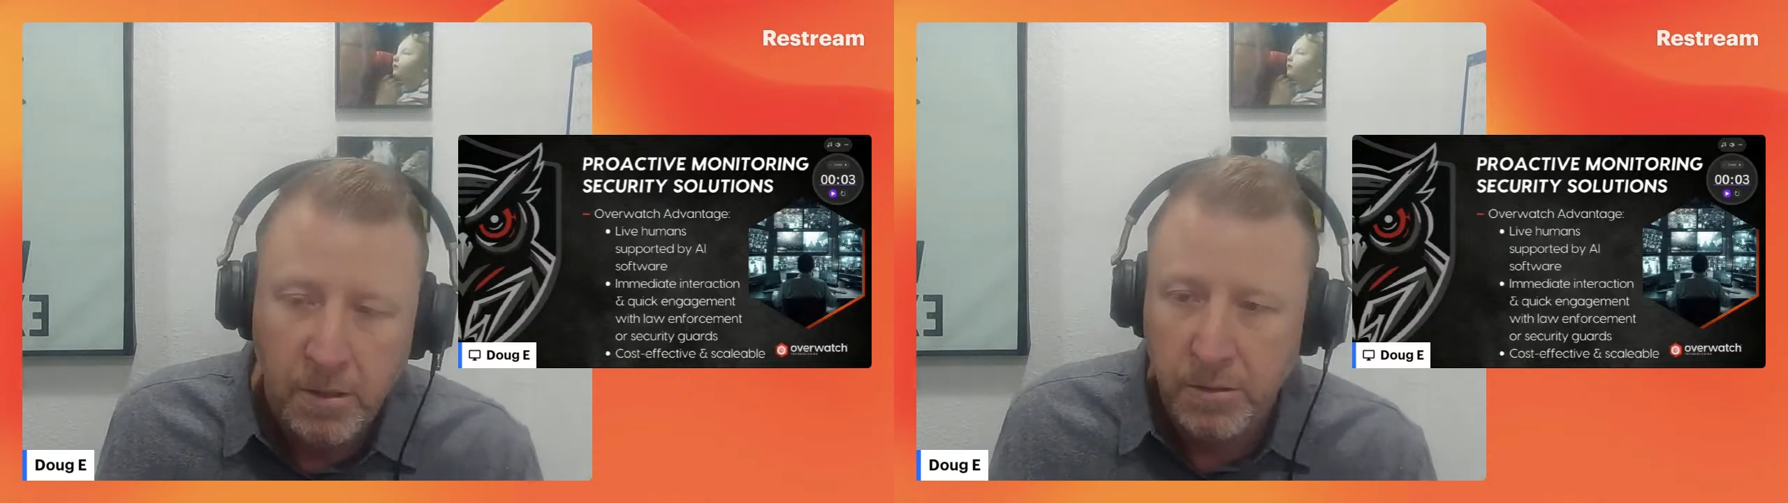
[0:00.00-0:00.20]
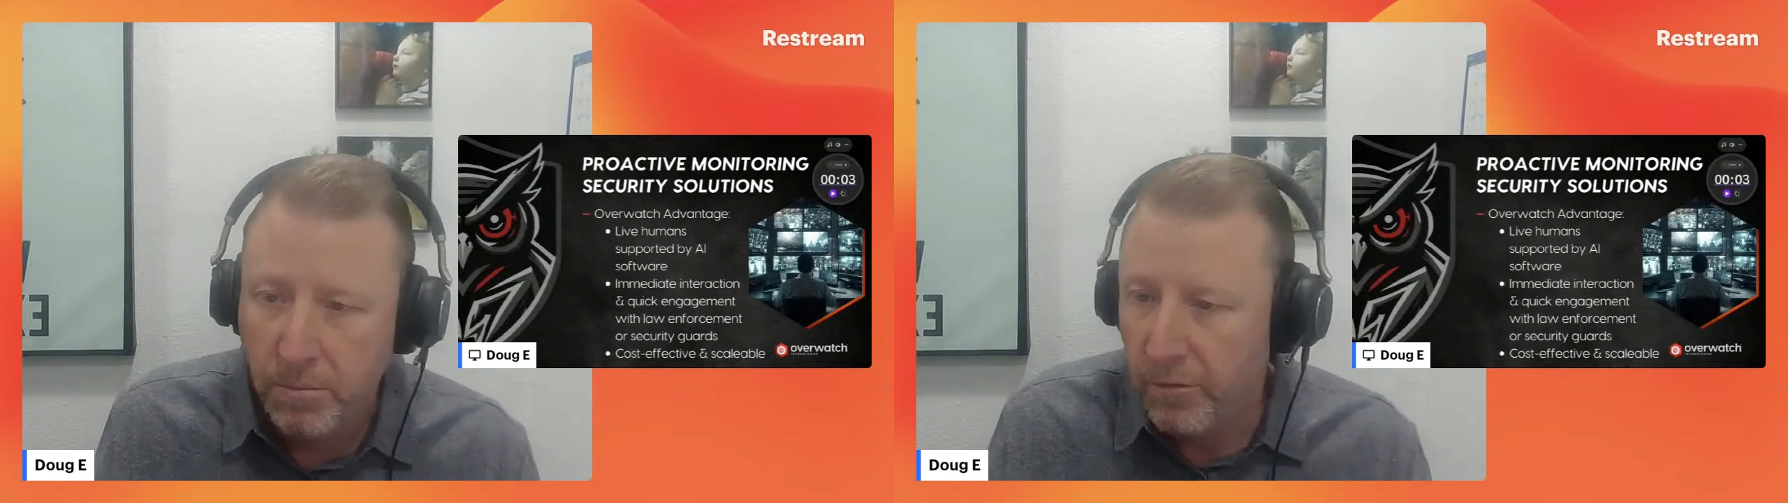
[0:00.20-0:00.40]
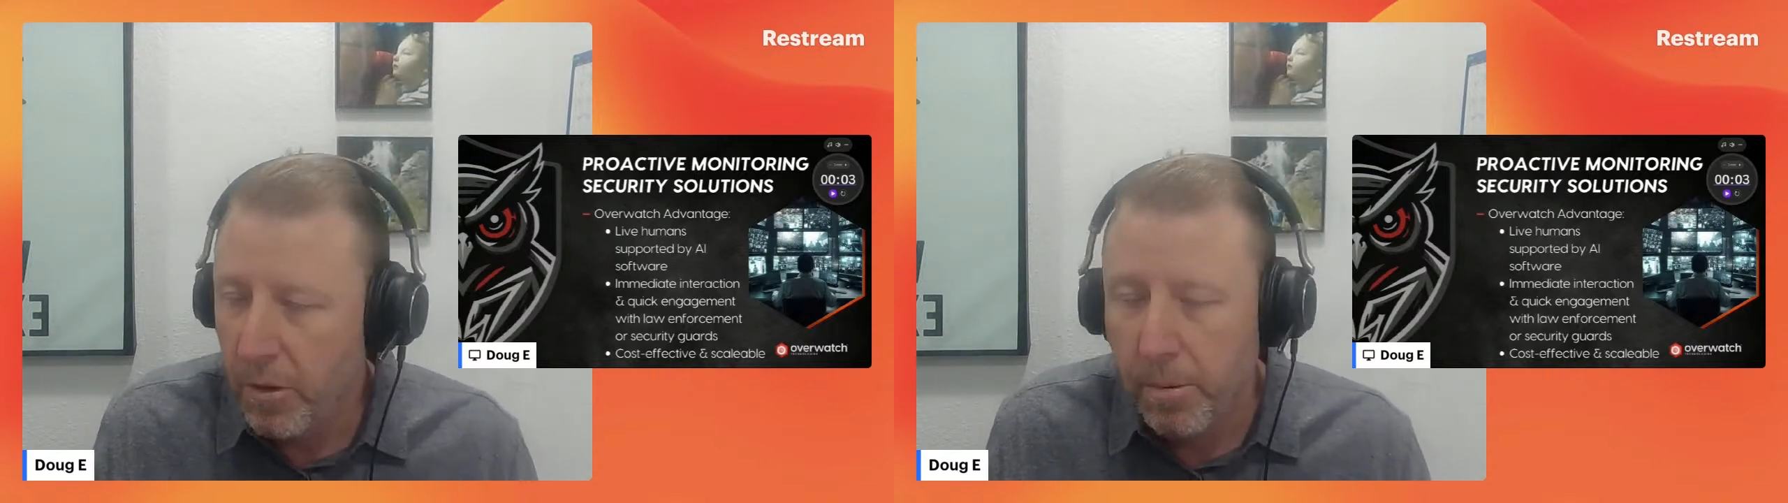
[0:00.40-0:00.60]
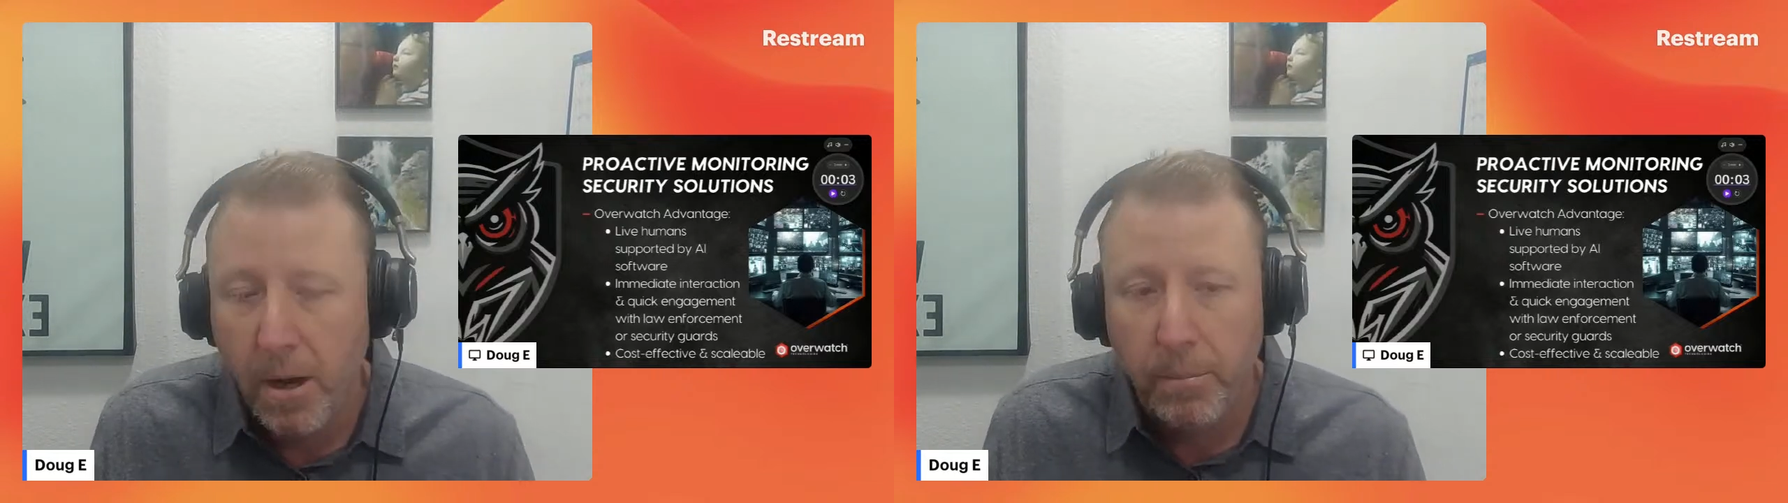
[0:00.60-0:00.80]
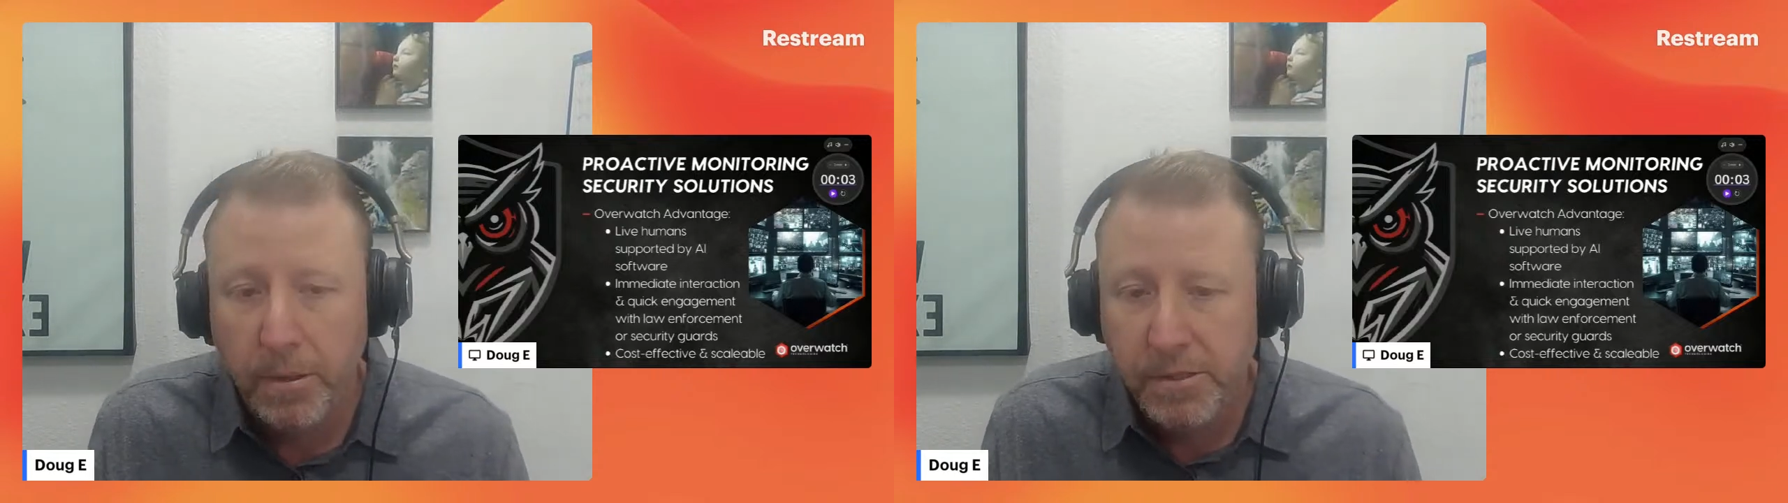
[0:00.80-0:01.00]
Some of our
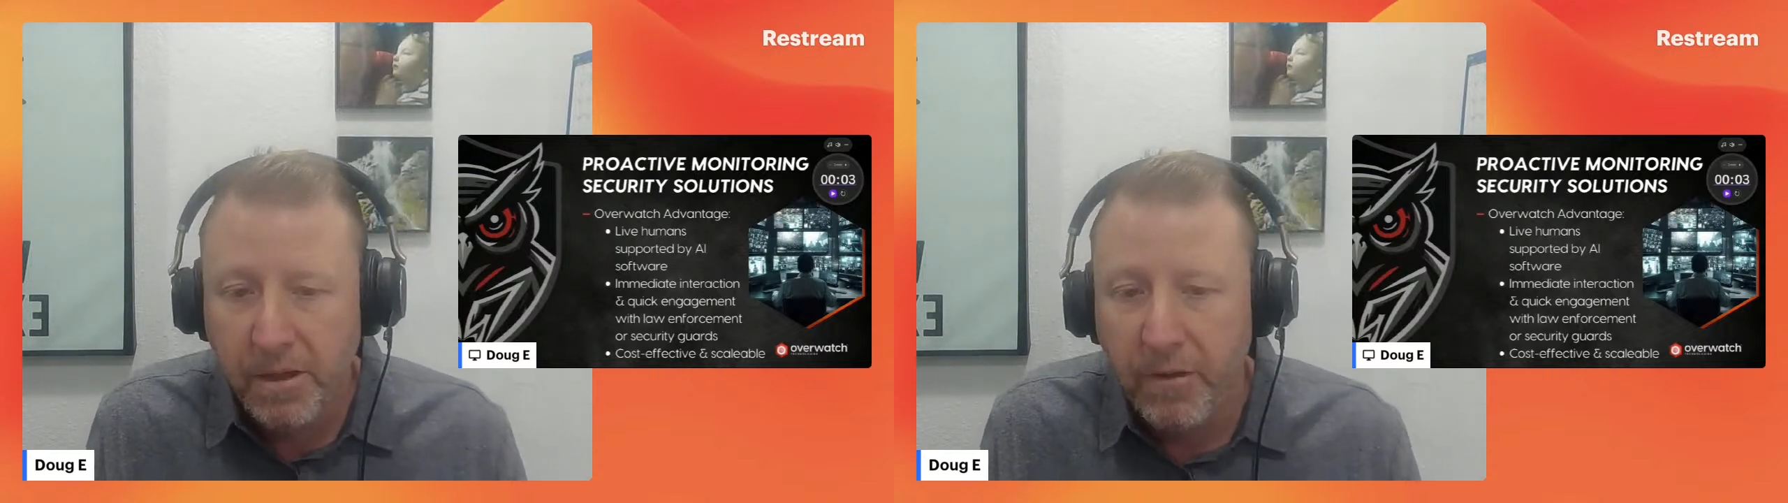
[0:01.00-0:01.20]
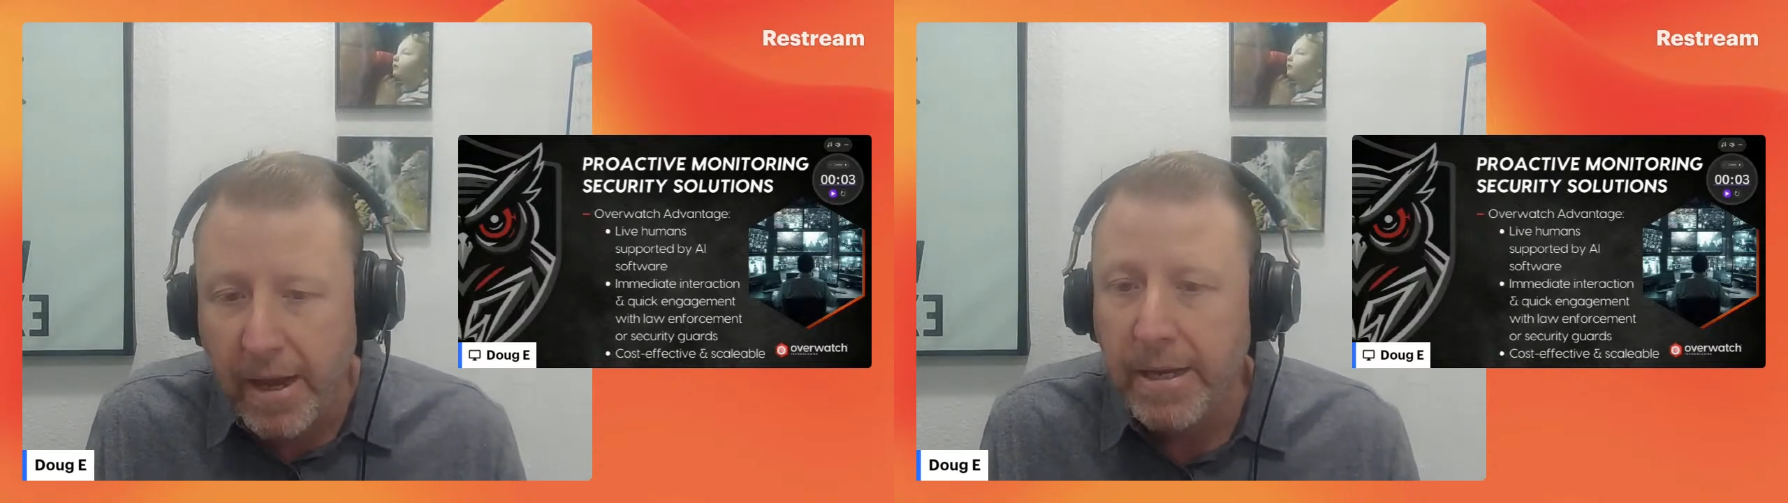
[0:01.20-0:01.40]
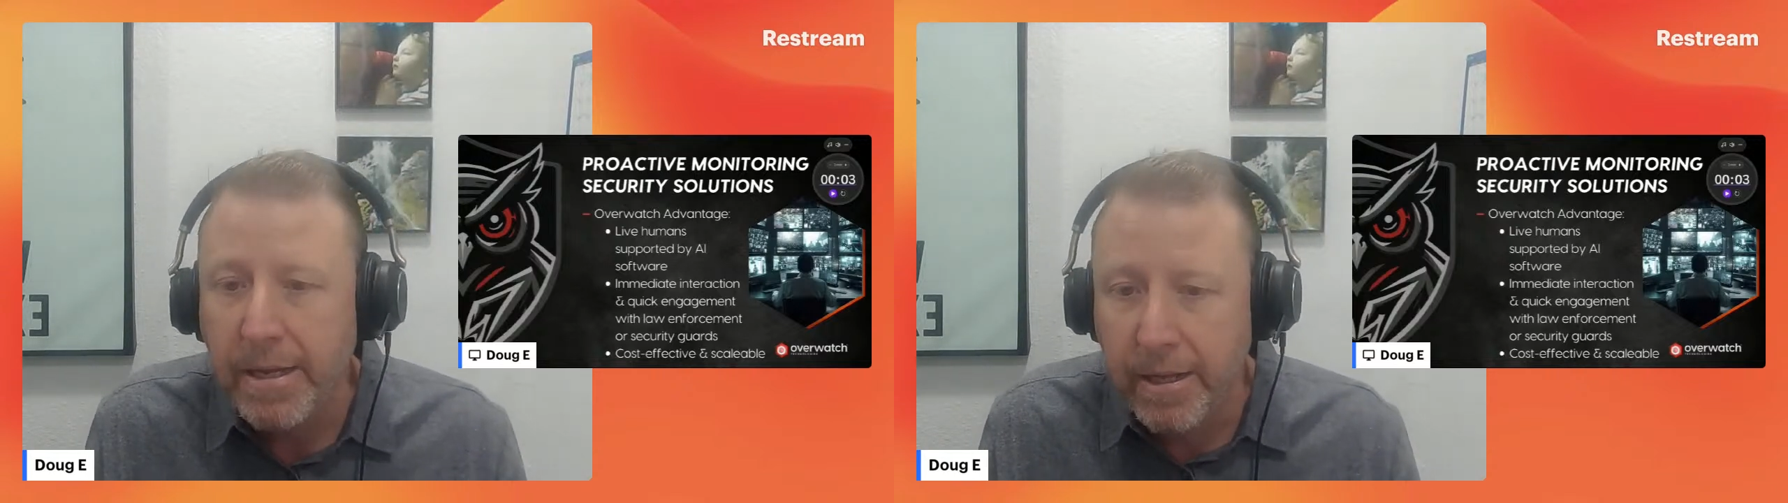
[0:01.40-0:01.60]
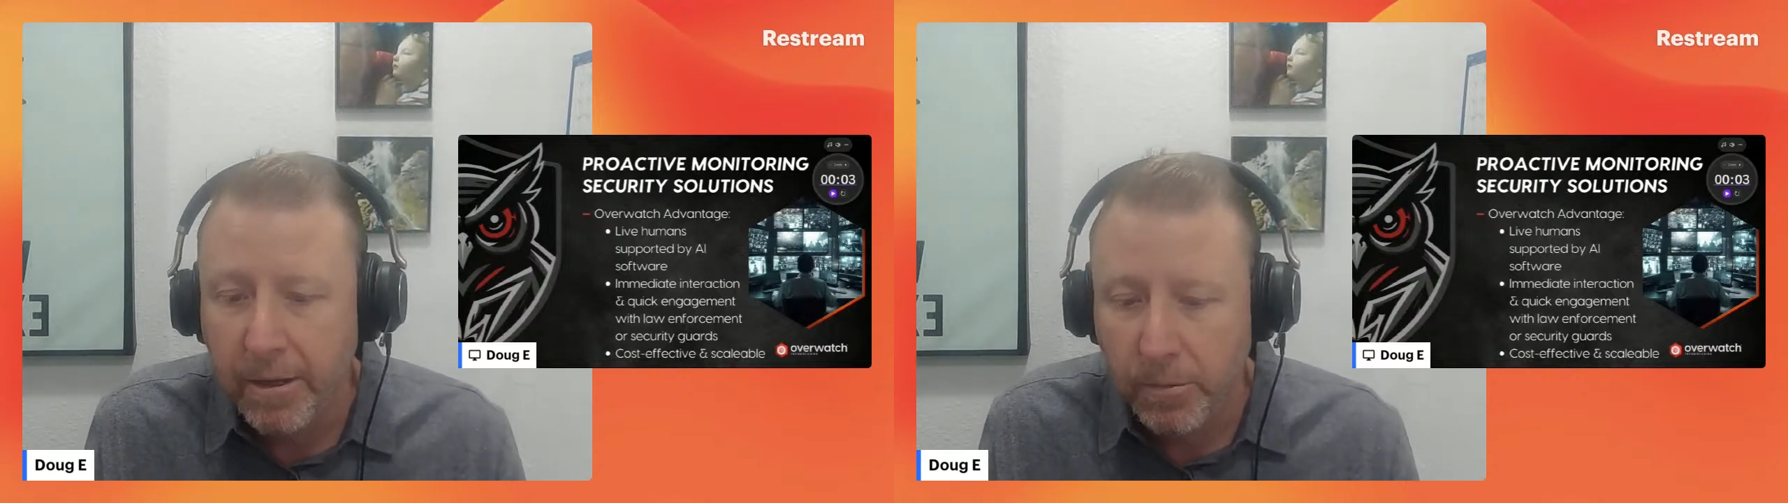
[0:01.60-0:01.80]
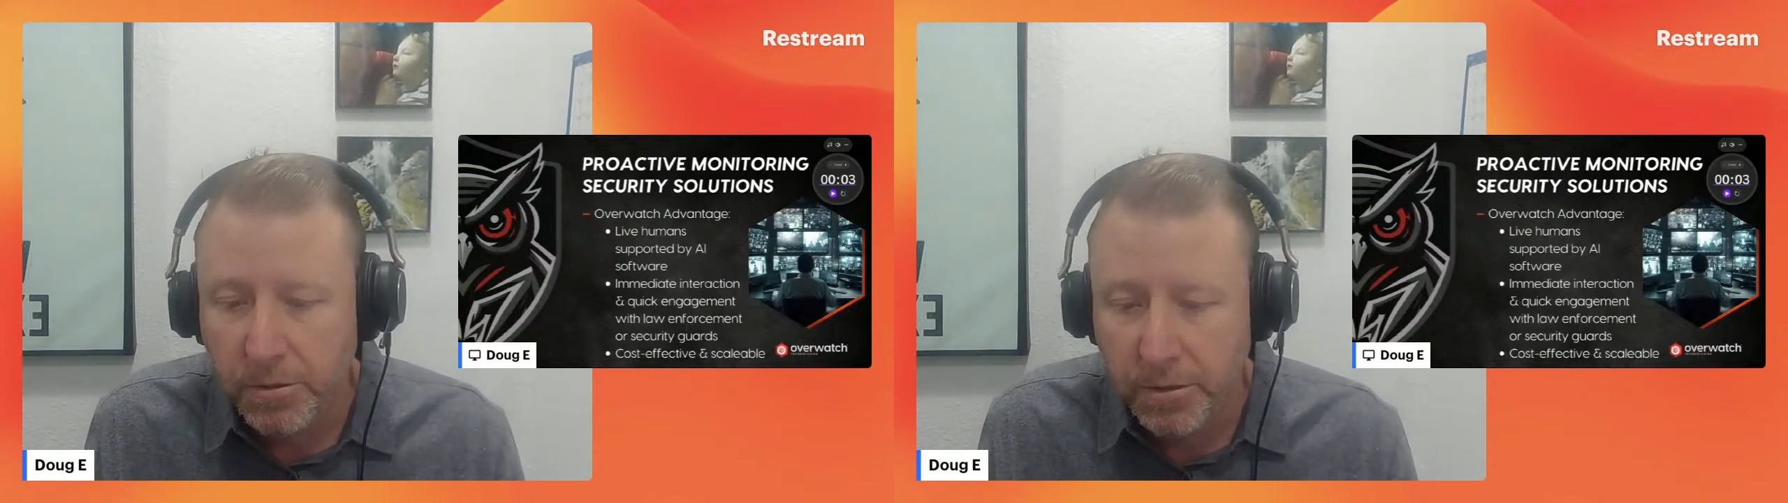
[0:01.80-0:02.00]
properties have 80 cameras.